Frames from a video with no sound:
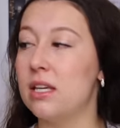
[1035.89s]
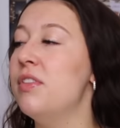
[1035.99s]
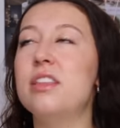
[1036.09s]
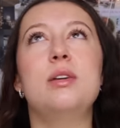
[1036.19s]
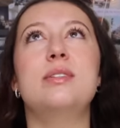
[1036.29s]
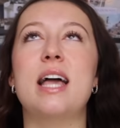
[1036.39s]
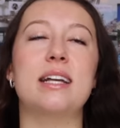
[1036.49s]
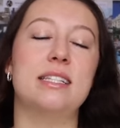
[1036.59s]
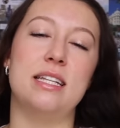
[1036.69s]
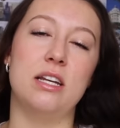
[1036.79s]
Nothing was
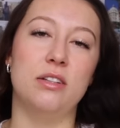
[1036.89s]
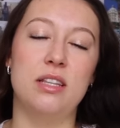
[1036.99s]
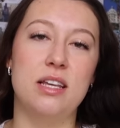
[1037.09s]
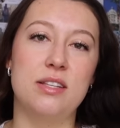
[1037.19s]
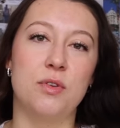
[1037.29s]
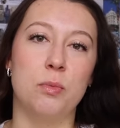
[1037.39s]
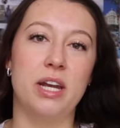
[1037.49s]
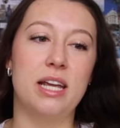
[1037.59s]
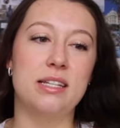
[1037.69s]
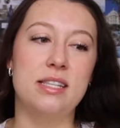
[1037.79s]
accidental in this, from what
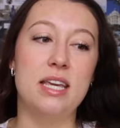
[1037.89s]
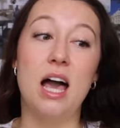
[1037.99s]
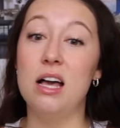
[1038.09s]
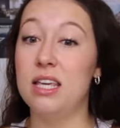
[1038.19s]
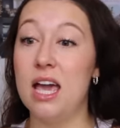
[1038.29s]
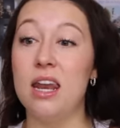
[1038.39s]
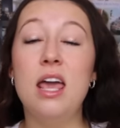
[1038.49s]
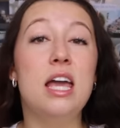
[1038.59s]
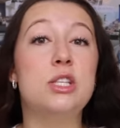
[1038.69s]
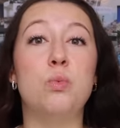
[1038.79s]
I can see. Again,
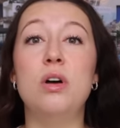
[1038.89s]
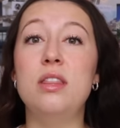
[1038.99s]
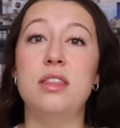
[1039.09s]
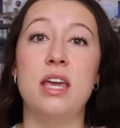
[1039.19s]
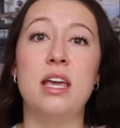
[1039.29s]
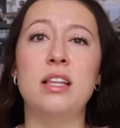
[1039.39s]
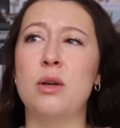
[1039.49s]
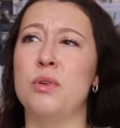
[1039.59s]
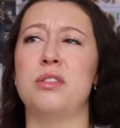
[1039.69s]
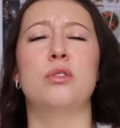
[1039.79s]
it's one thing,
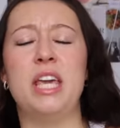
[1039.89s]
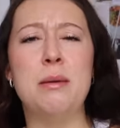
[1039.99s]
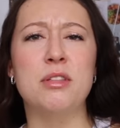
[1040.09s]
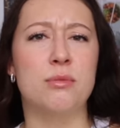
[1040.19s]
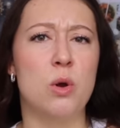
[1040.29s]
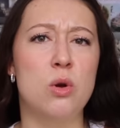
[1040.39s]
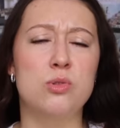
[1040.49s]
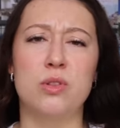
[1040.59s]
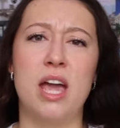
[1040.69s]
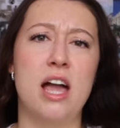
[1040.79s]
like with Game of Thrones,
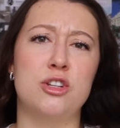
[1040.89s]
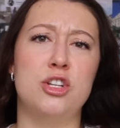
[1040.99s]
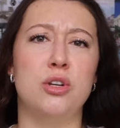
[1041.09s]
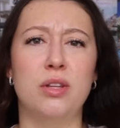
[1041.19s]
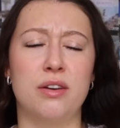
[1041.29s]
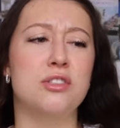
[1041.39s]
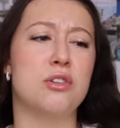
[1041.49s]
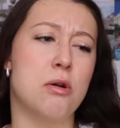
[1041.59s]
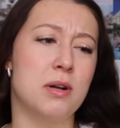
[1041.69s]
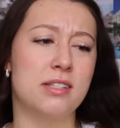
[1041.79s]
where they actually showed like a
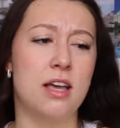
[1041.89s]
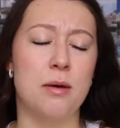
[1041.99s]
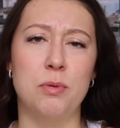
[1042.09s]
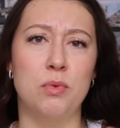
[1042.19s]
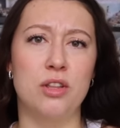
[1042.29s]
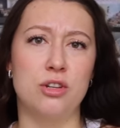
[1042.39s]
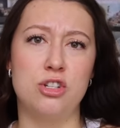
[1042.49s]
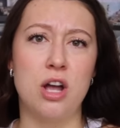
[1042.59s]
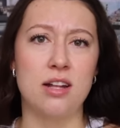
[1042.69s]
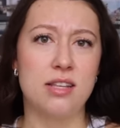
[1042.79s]
Starbucks cup in one of their
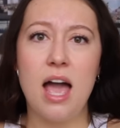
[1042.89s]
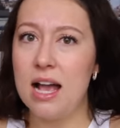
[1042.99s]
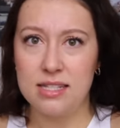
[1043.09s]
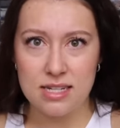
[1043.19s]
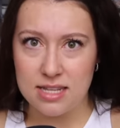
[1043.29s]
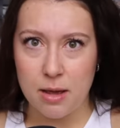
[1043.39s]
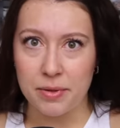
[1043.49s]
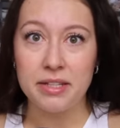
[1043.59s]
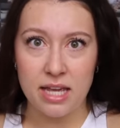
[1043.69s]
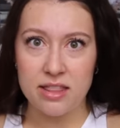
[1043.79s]
shots. Accidents
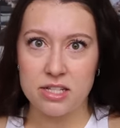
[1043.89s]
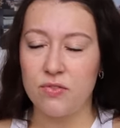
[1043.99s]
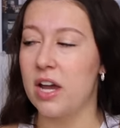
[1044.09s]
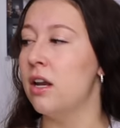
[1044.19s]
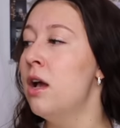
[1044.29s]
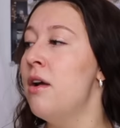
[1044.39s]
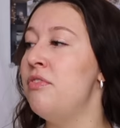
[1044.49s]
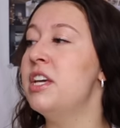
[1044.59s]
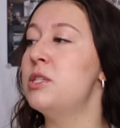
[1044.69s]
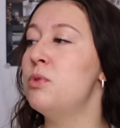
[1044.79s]
happen. Yeah, that's fine.
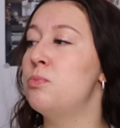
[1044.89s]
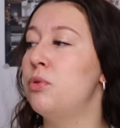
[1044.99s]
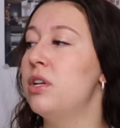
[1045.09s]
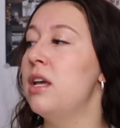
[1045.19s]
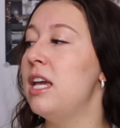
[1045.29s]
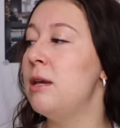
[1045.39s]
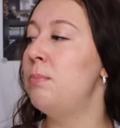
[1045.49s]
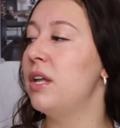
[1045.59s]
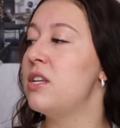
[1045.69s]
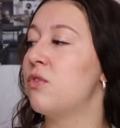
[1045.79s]
This was put in
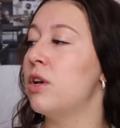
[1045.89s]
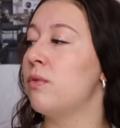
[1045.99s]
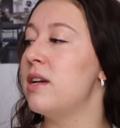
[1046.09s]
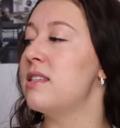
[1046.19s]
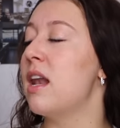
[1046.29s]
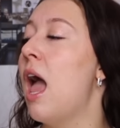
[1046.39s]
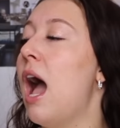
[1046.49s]
place for a reason.